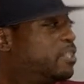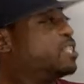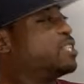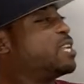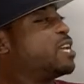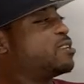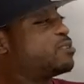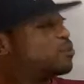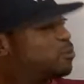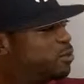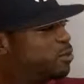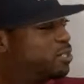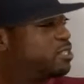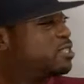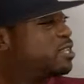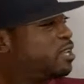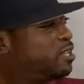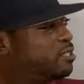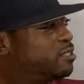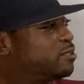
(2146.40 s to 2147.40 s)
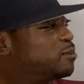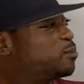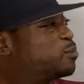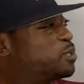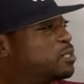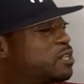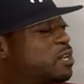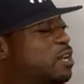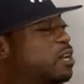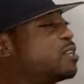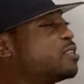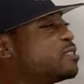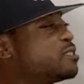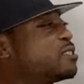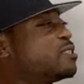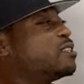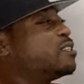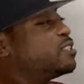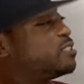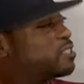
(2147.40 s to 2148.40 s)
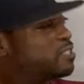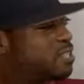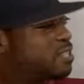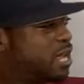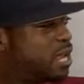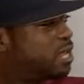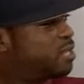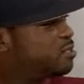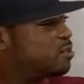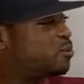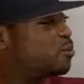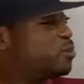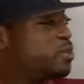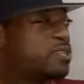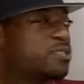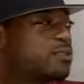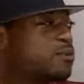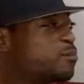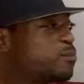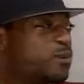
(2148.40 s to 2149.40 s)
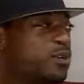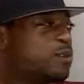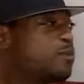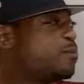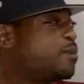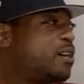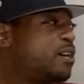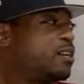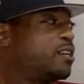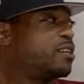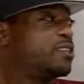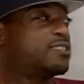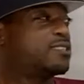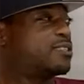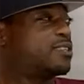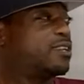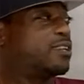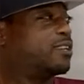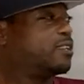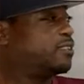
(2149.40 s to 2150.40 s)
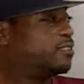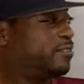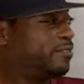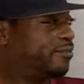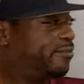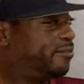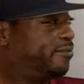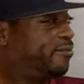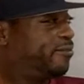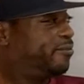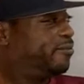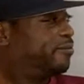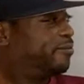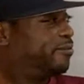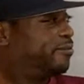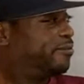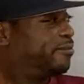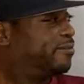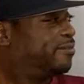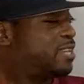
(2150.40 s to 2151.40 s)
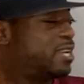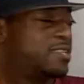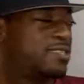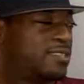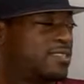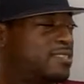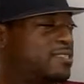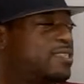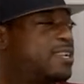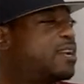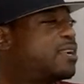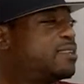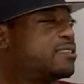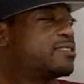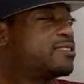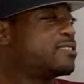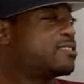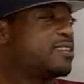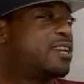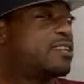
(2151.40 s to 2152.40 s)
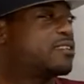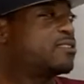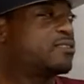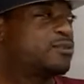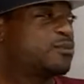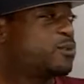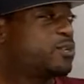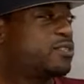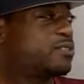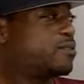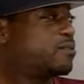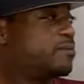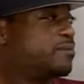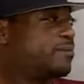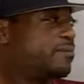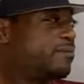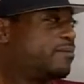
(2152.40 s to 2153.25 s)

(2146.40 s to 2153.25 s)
And that's what it takes because knowledge and wisdom bring about understanding. Not just knowledge and not just wisdom.